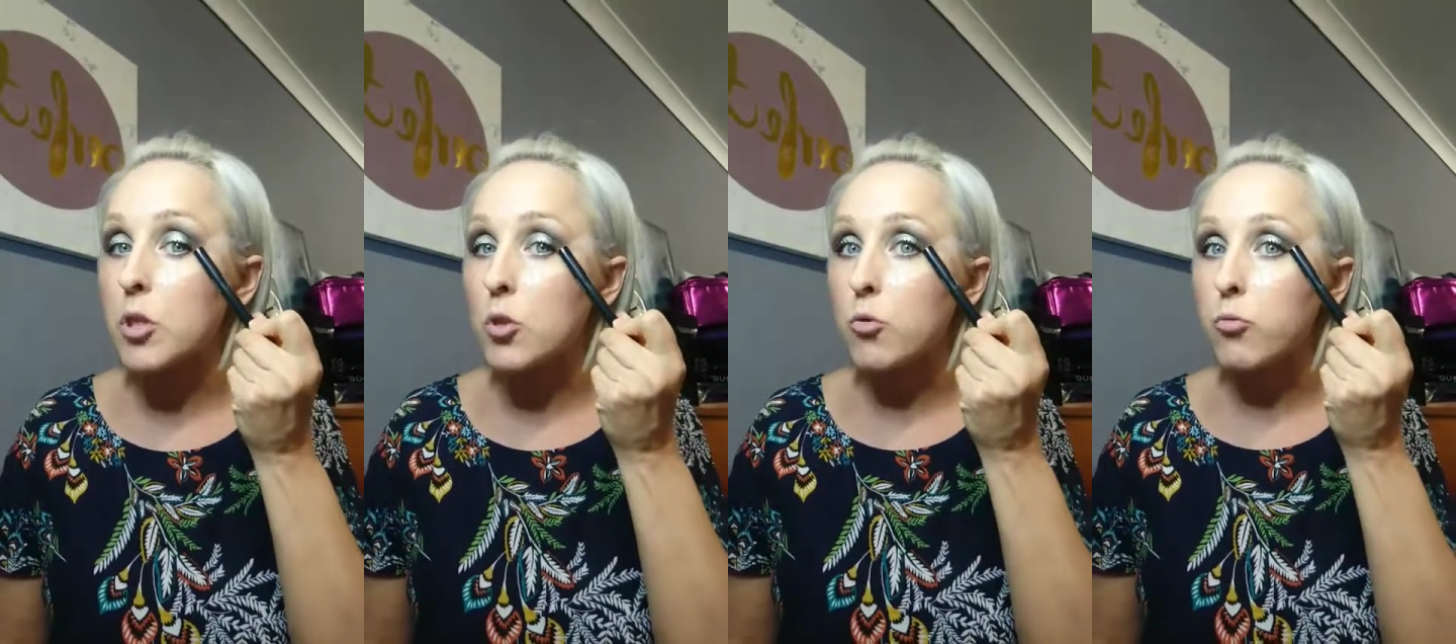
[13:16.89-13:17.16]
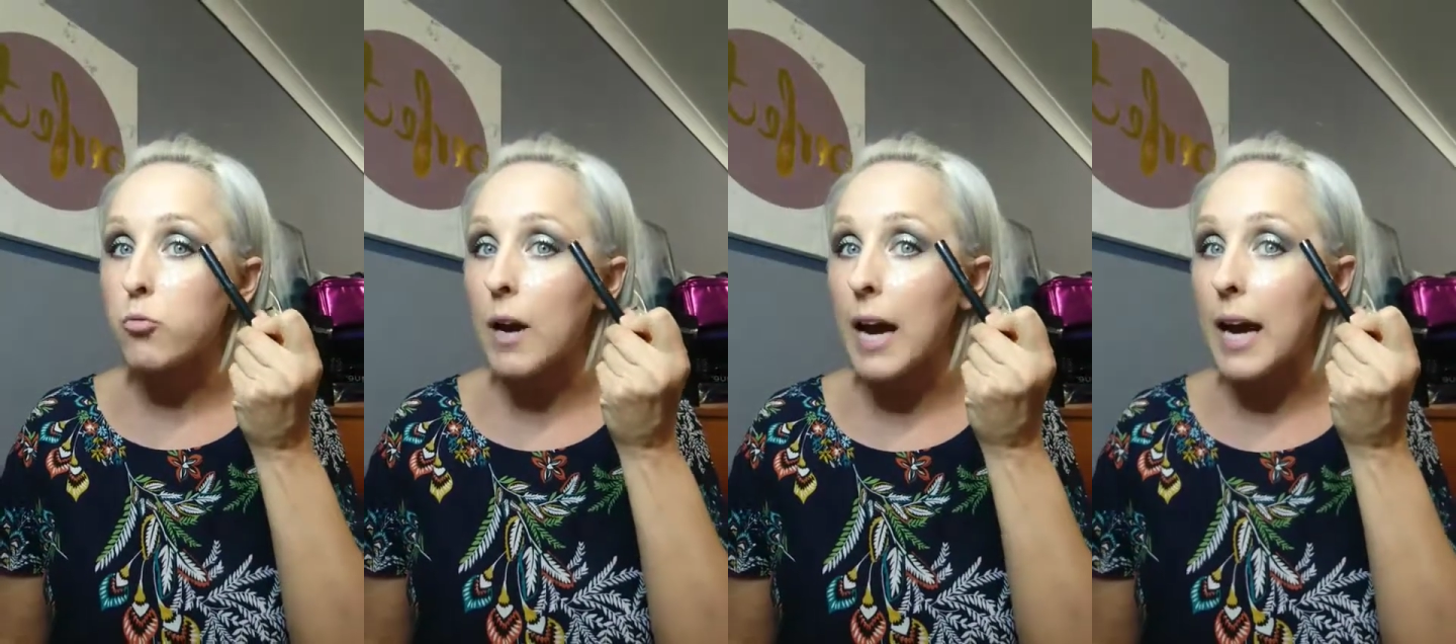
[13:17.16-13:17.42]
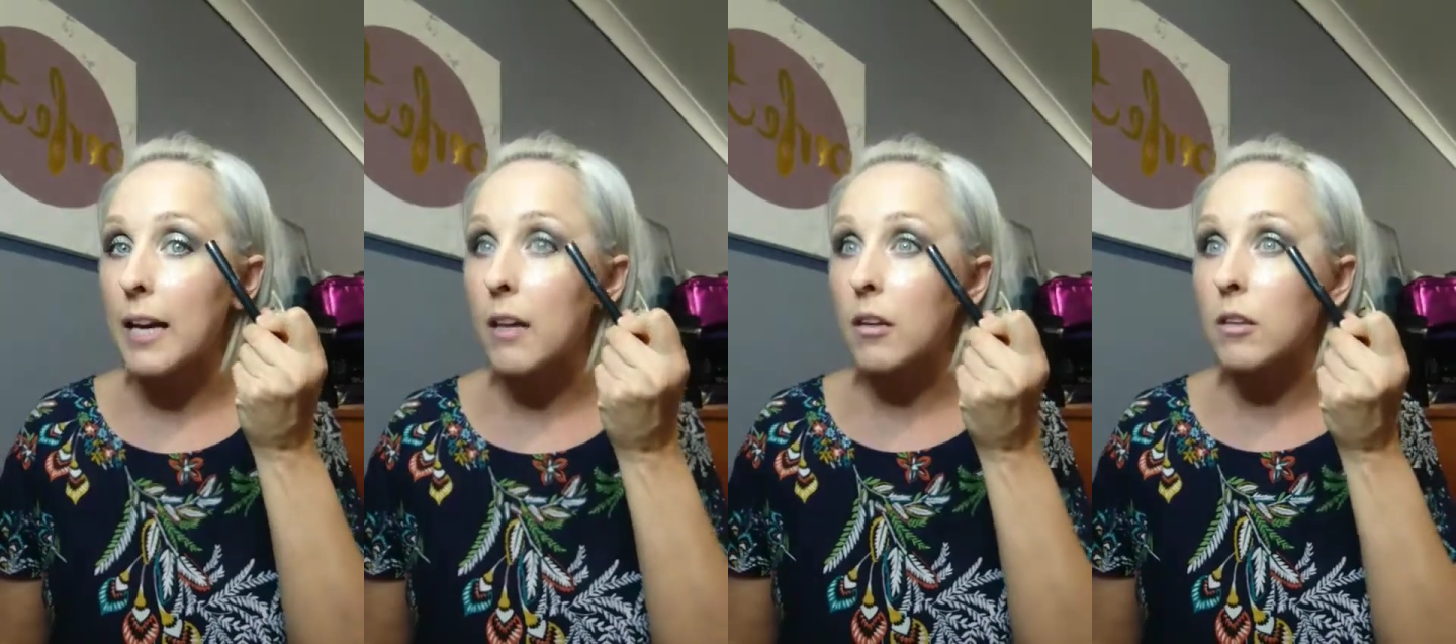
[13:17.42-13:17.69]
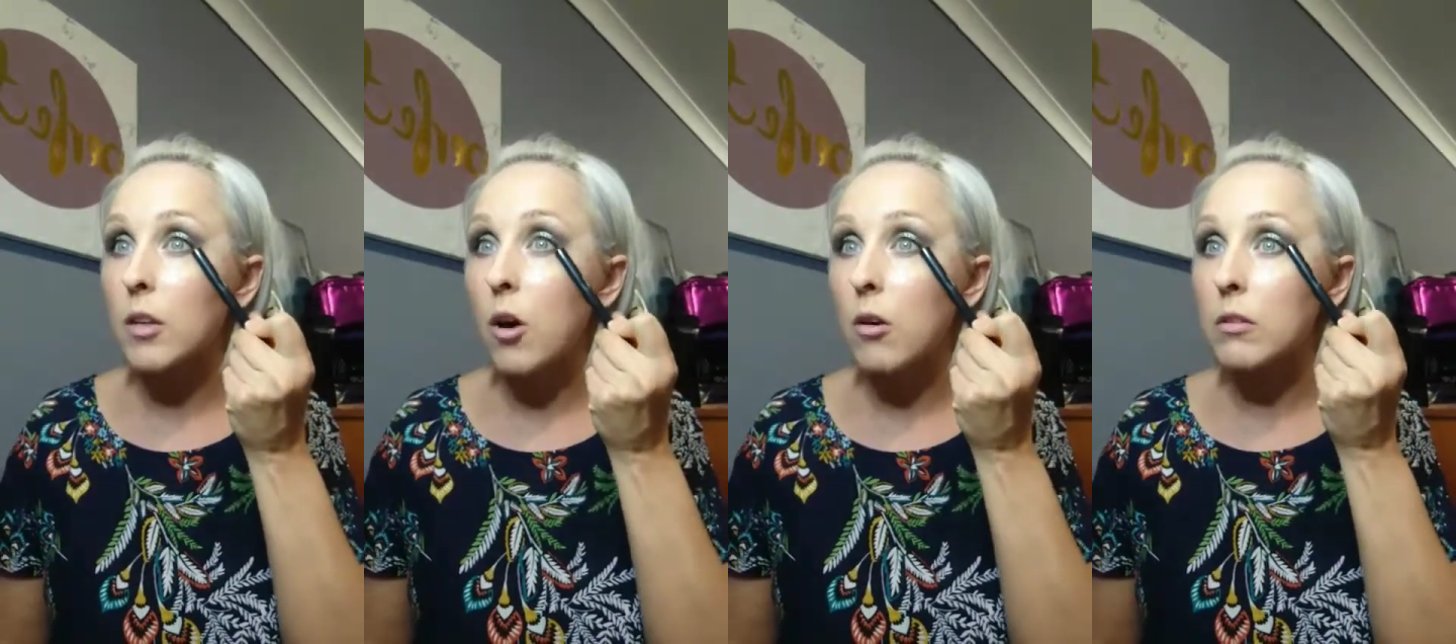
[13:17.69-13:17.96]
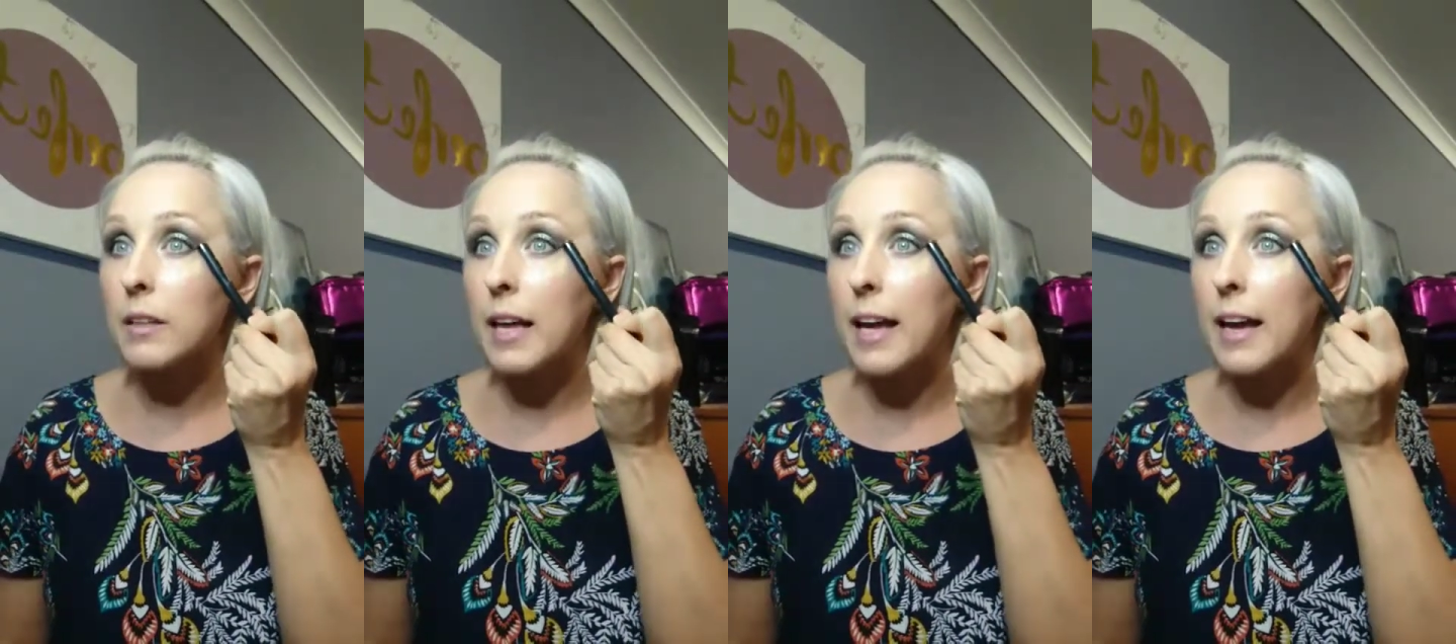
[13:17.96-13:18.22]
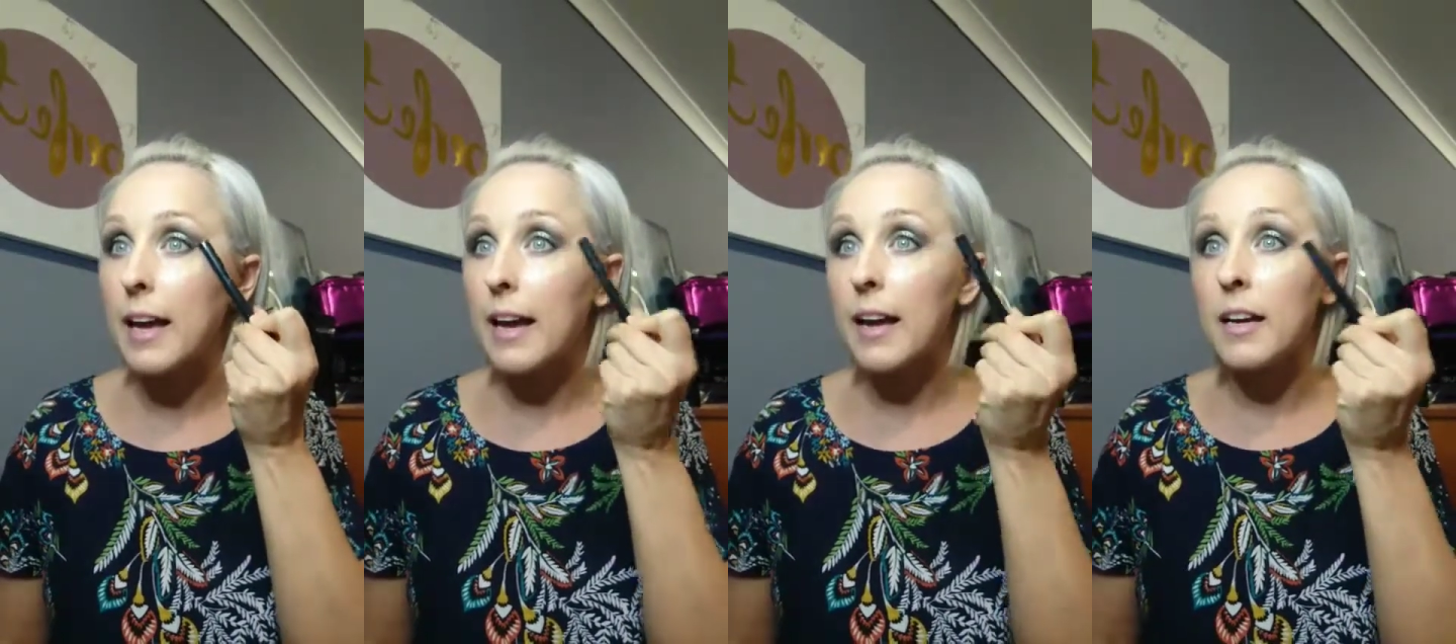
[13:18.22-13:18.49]
track along
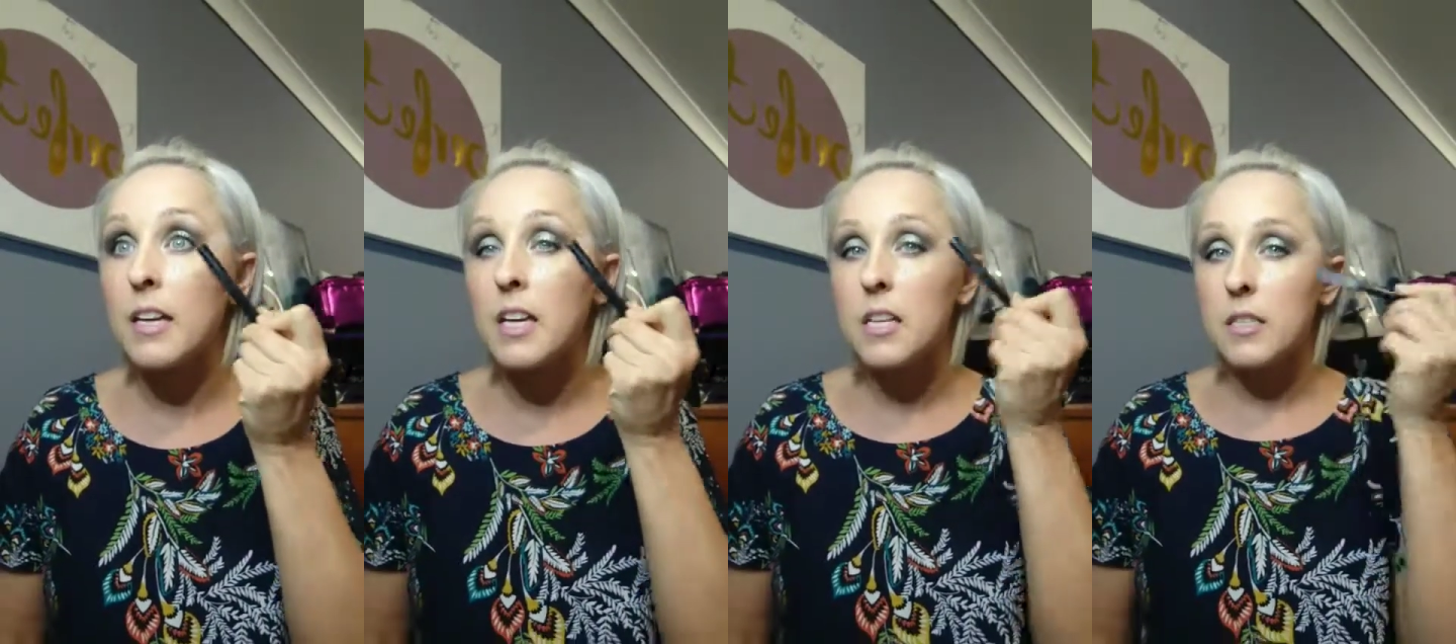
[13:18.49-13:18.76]
there